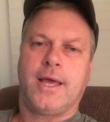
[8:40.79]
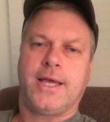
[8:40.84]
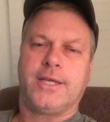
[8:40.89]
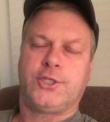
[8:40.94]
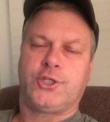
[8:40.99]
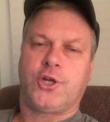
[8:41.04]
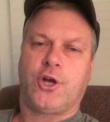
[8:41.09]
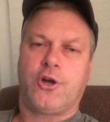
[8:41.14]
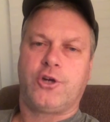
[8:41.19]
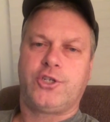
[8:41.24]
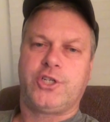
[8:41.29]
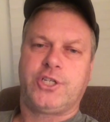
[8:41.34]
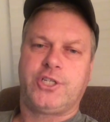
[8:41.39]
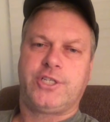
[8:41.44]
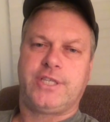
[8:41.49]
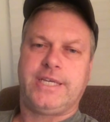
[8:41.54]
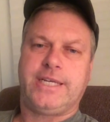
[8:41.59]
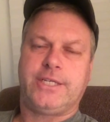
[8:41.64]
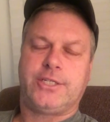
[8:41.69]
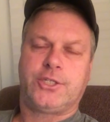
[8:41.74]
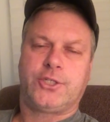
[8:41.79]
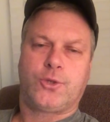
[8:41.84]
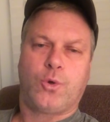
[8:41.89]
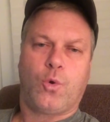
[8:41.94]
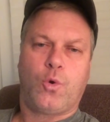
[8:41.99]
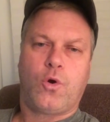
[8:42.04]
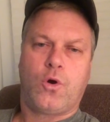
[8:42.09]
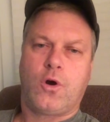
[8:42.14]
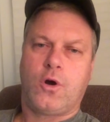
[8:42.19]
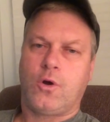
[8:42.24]
it charges the
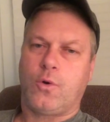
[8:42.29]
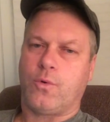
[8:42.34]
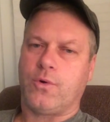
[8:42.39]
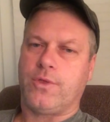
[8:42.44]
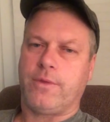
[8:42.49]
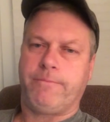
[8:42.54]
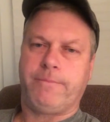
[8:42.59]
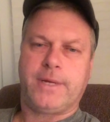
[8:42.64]
store or the